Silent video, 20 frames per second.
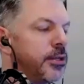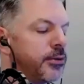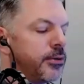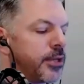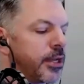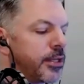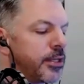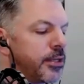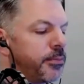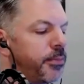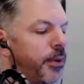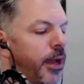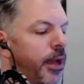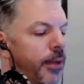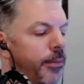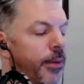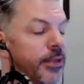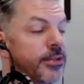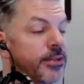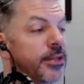to do is I get to
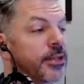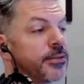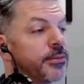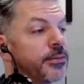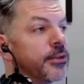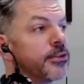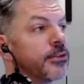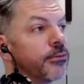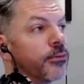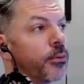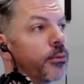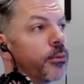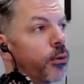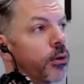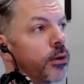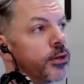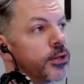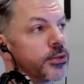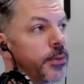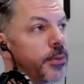buy about six months of
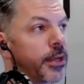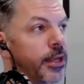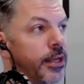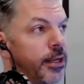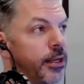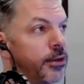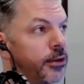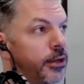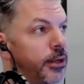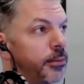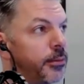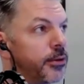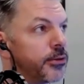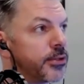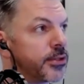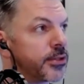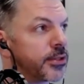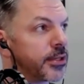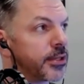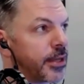rapport just by getting you in
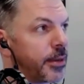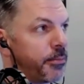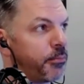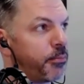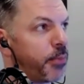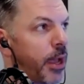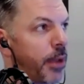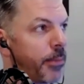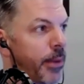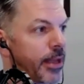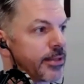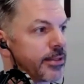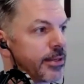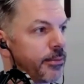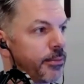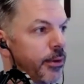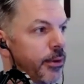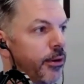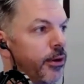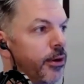hypnosis because I bypass
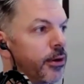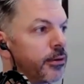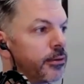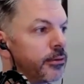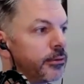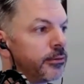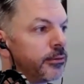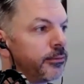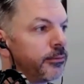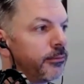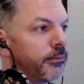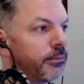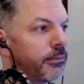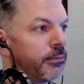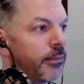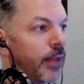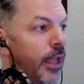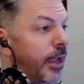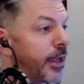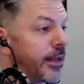that barrier.
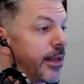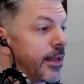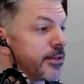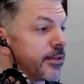I could